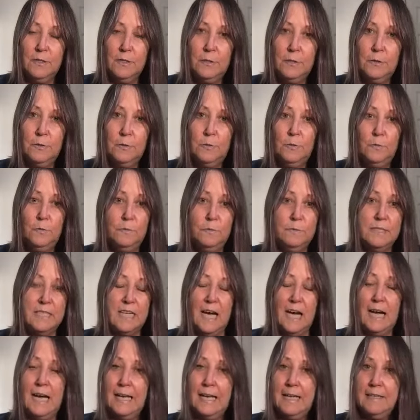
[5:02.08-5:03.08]
who
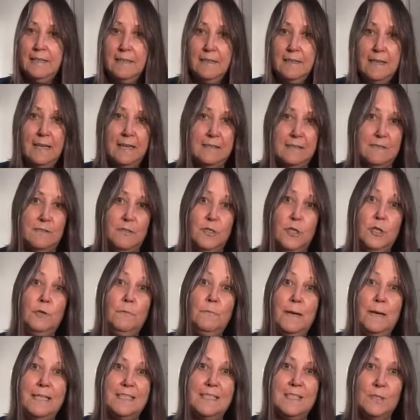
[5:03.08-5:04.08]
died at 2
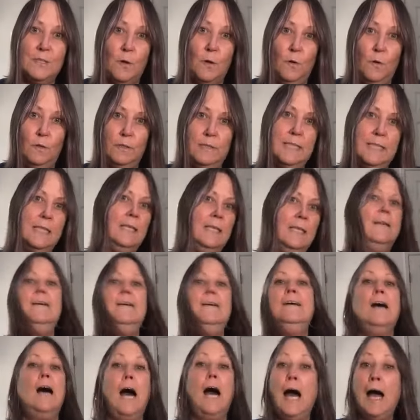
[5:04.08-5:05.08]
months old.
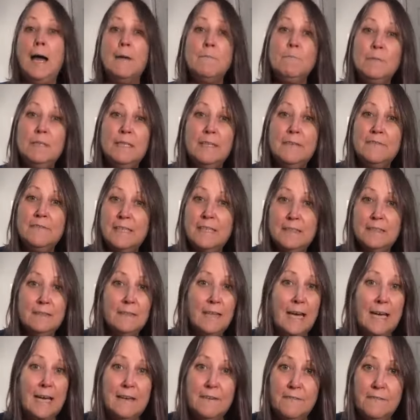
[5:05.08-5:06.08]
I'm living
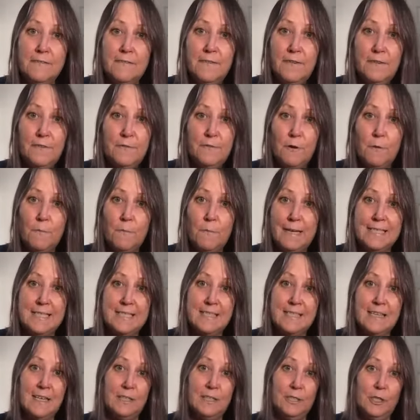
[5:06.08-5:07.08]
life for my
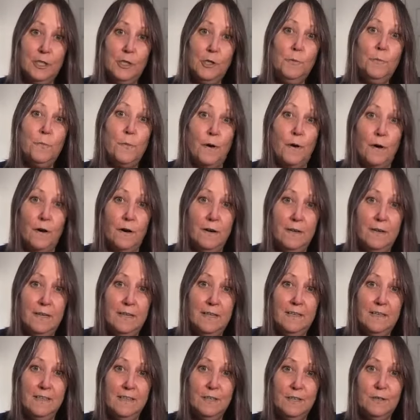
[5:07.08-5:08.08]
son Cooper,
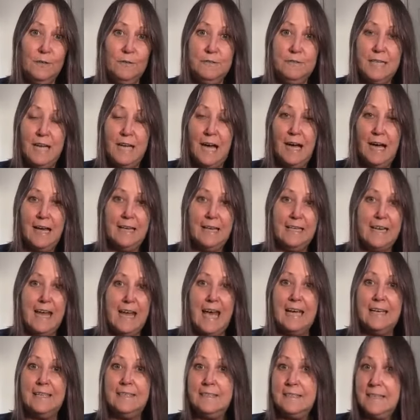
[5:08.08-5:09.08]
who died
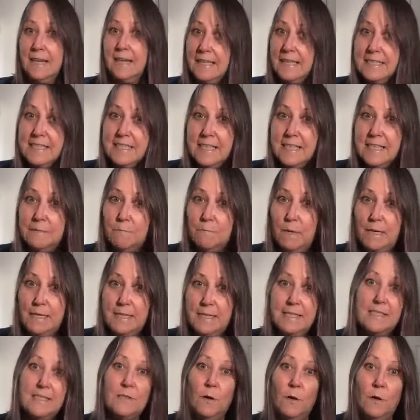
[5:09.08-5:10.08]
at 19
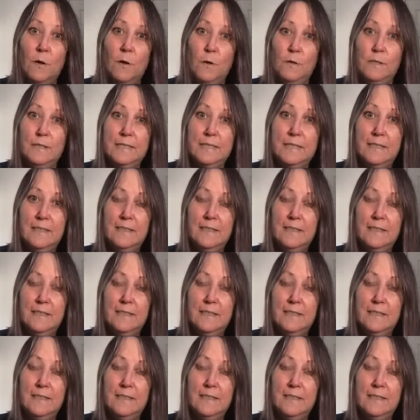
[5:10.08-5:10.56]
months old.